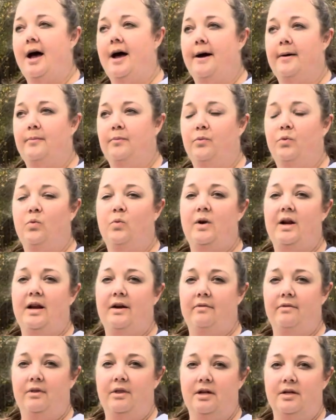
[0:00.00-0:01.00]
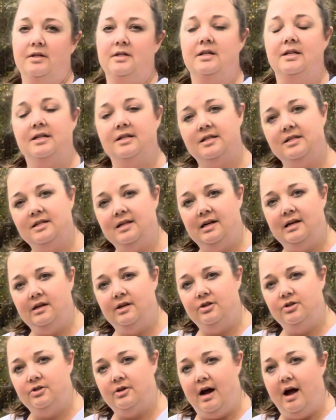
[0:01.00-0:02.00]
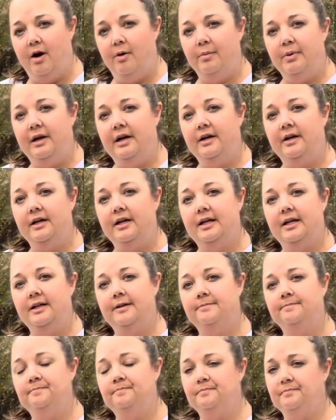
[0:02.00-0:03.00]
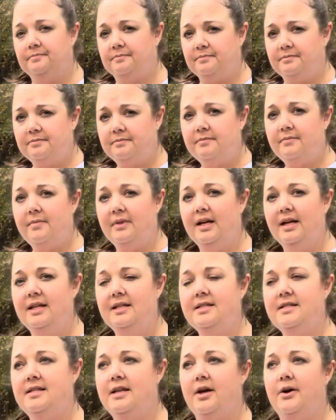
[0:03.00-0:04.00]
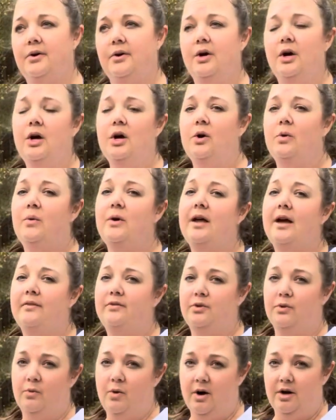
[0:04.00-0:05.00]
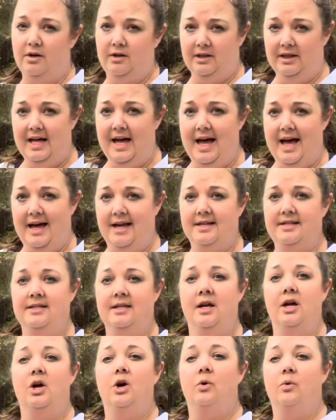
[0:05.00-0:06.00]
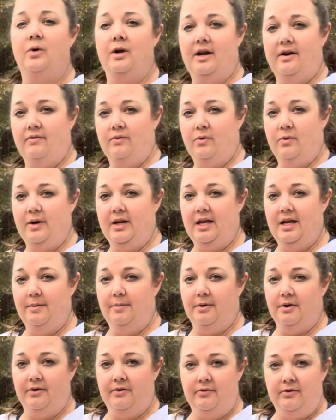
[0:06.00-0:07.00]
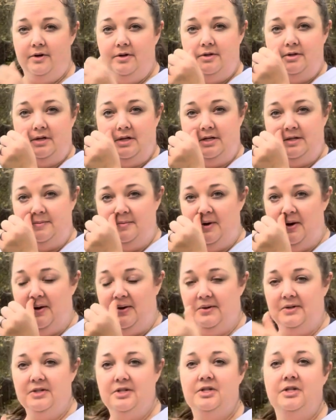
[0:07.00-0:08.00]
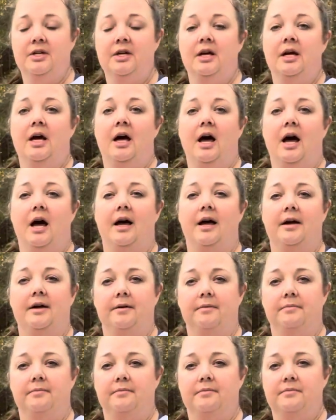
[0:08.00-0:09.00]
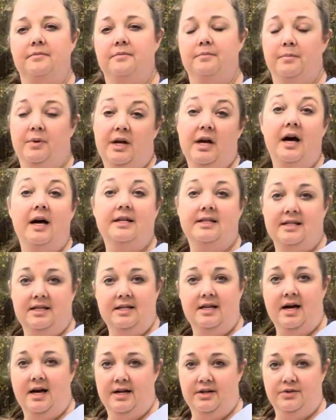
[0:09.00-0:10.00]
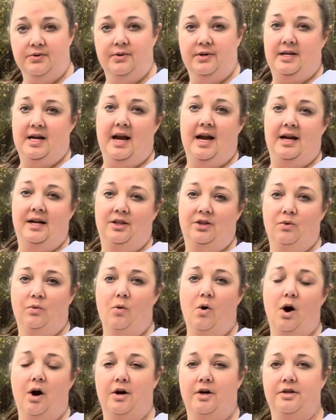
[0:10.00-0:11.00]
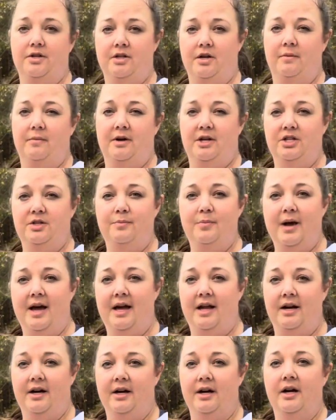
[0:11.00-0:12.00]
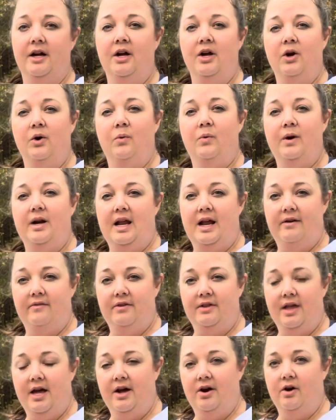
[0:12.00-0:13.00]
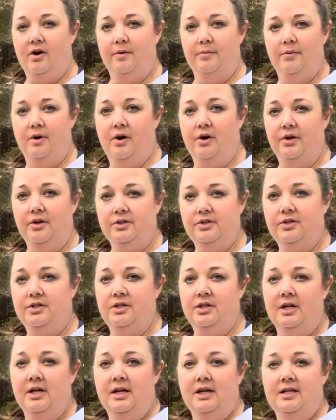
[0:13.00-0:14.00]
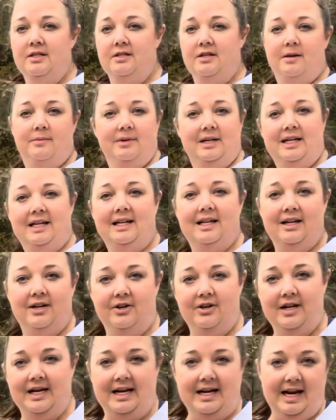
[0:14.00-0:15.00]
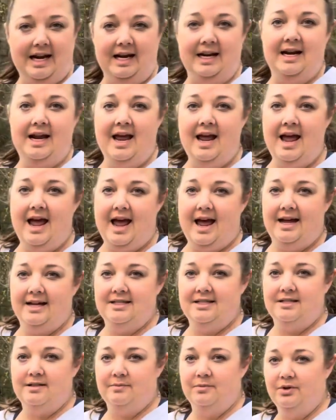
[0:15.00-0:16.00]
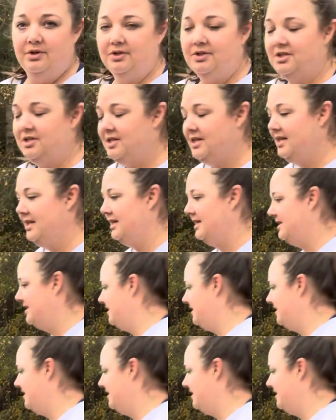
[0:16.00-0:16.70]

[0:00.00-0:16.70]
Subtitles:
whenever there's an extended drought period. And so we have to water less whenever we keep our fruit trees mulched because it does retain the water so much better whenever they are mulched. So I'm going to get on it and add some mulch to this